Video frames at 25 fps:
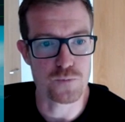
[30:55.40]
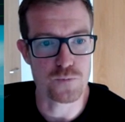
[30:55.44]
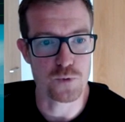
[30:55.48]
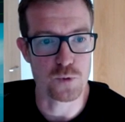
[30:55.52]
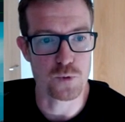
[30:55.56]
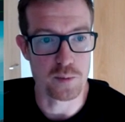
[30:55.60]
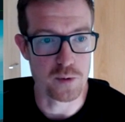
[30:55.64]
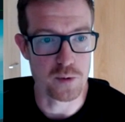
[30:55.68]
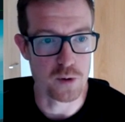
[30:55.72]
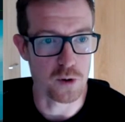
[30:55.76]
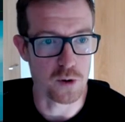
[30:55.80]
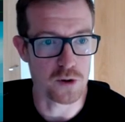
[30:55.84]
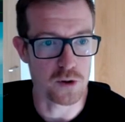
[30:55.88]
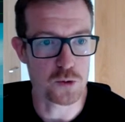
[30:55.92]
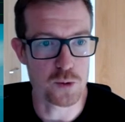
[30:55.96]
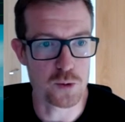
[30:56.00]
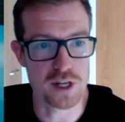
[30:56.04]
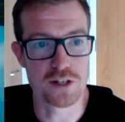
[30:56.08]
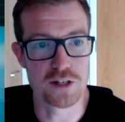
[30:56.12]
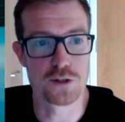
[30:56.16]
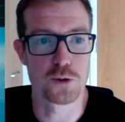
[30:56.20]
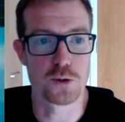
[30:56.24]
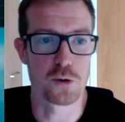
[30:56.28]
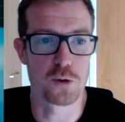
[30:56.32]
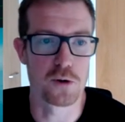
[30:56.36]
reports, we
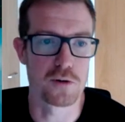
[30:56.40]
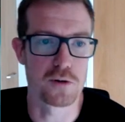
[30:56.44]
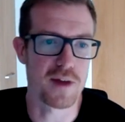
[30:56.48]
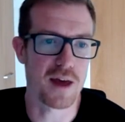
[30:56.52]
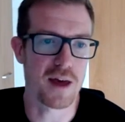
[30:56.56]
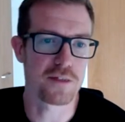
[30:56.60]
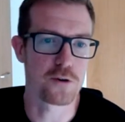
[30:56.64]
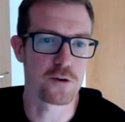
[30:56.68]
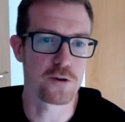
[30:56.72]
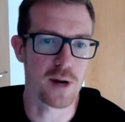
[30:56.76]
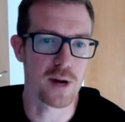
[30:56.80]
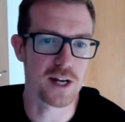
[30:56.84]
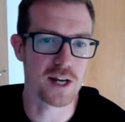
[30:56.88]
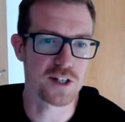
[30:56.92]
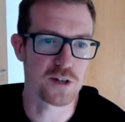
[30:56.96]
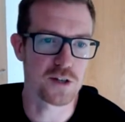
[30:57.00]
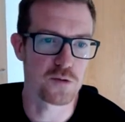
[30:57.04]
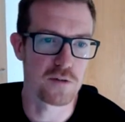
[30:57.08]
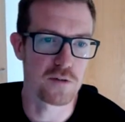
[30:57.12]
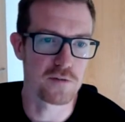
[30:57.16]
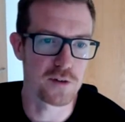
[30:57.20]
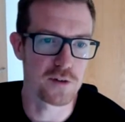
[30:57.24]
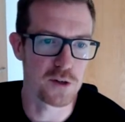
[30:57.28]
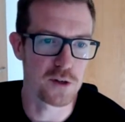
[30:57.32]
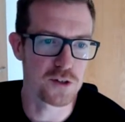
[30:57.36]
can do all of that through
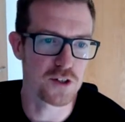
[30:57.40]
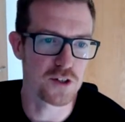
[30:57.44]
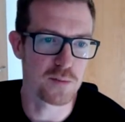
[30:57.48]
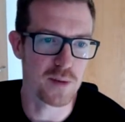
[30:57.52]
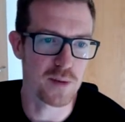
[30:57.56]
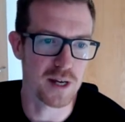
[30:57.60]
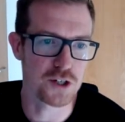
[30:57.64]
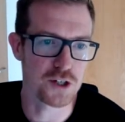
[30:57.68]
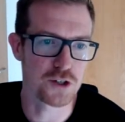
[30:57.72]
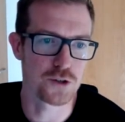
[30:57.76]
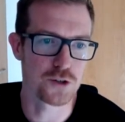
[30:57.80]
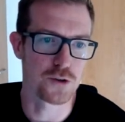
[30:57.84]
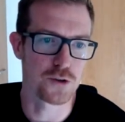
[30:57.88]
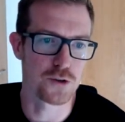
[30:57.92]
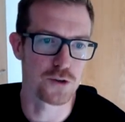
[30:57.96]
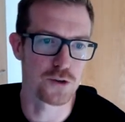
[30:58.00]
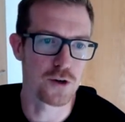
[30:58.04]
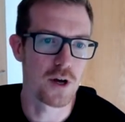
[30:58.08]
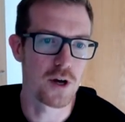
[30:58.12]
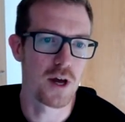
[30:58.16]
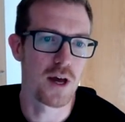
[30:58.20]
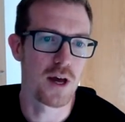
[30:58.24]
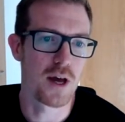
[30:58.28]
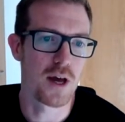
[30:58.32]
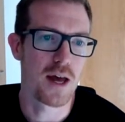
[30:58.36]
access reviews to make
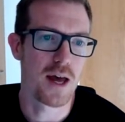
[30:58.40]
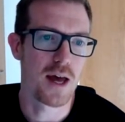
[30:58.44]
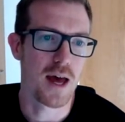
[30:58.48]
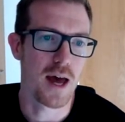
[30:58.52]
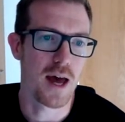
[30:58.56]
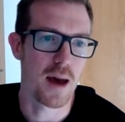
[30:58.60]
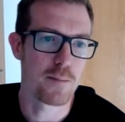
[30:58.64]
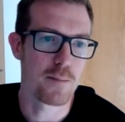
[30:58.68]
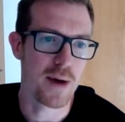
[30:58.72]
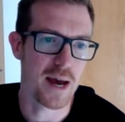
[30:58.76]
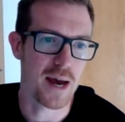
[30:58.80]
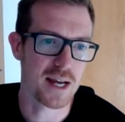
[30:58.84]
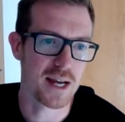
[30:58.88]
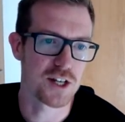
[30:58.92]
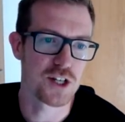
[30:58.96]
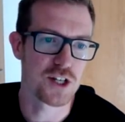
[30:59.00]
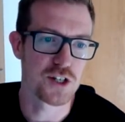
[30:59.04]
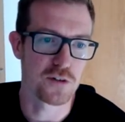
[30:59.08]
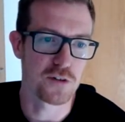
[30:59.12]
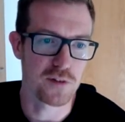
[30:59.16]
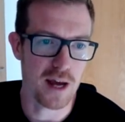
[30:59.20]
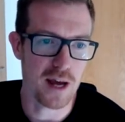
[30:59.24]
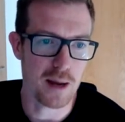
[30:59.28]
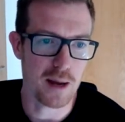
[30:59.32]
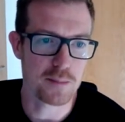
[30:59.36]
sure
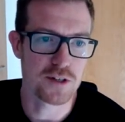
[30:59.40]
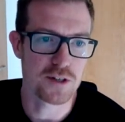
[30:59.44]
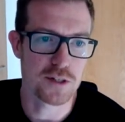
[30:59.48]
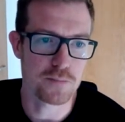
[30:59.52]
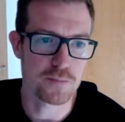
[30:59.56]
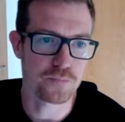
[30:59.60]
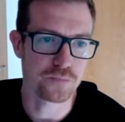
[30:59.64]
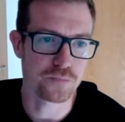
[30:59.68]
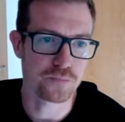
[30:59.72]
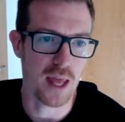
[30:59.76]
packages of apps